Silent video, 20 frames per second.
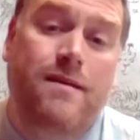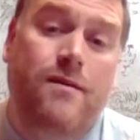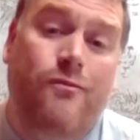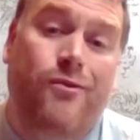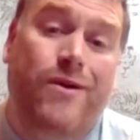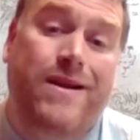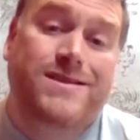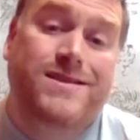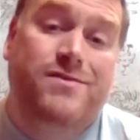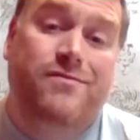
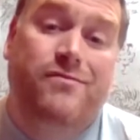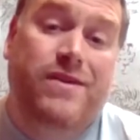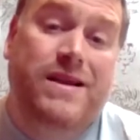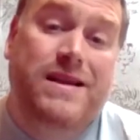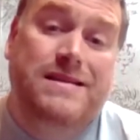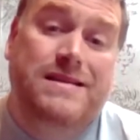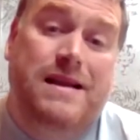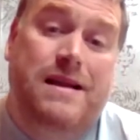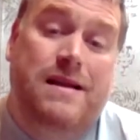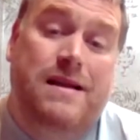as a
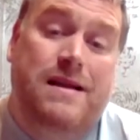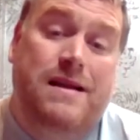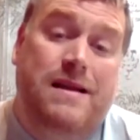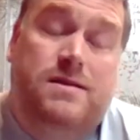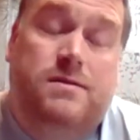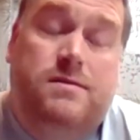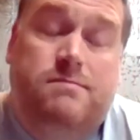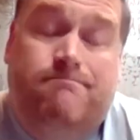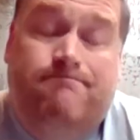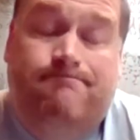retail,
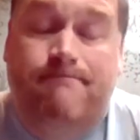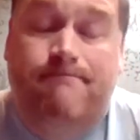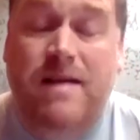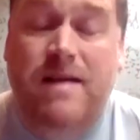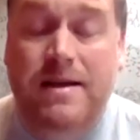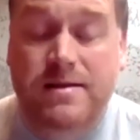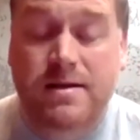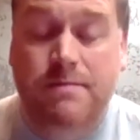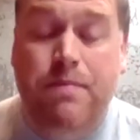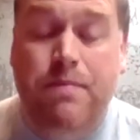
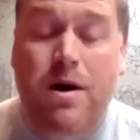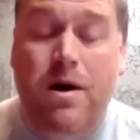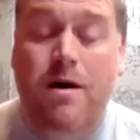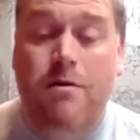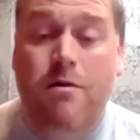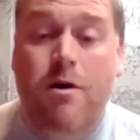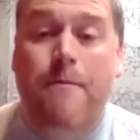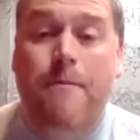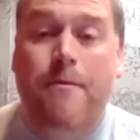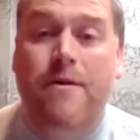as a
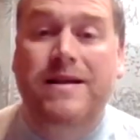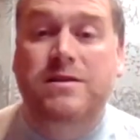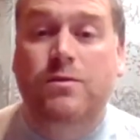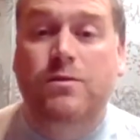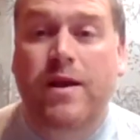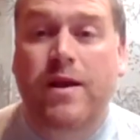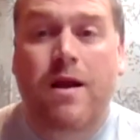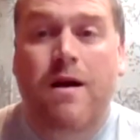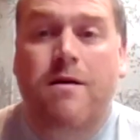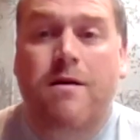bar operator,
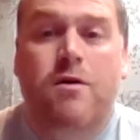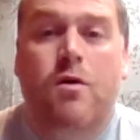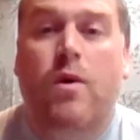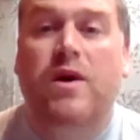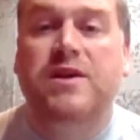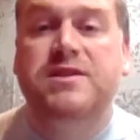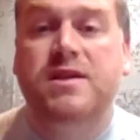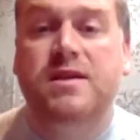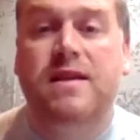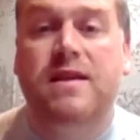we can't
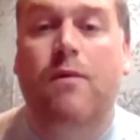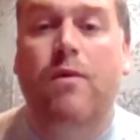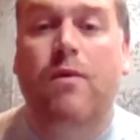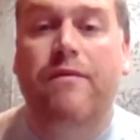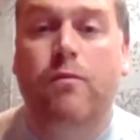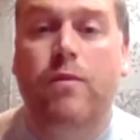question that.